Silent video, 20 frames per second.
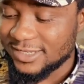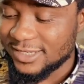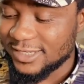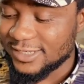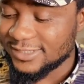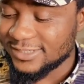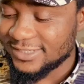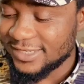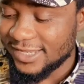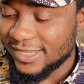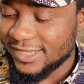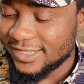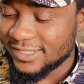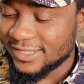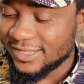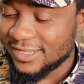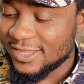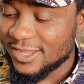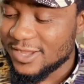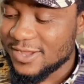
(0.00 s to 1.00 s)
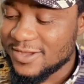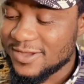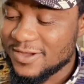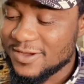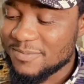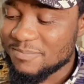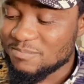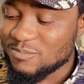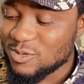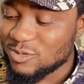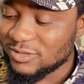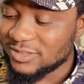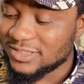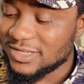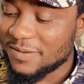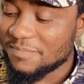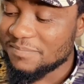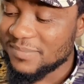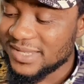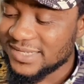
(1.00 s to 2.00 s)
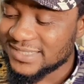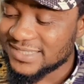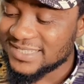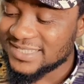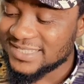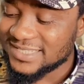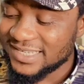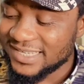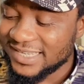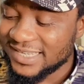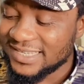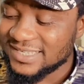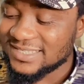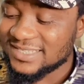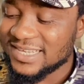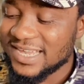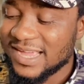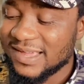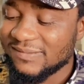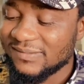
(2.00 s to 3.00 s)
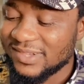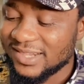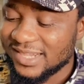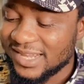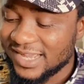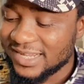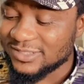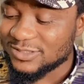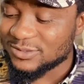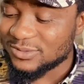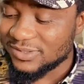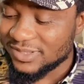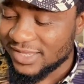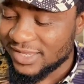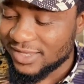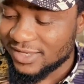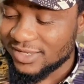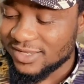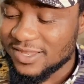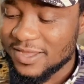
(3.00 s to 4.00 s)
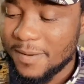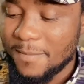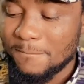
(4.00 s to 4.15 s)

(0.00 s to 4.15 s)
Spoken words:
He said, most amazing things I've learned today.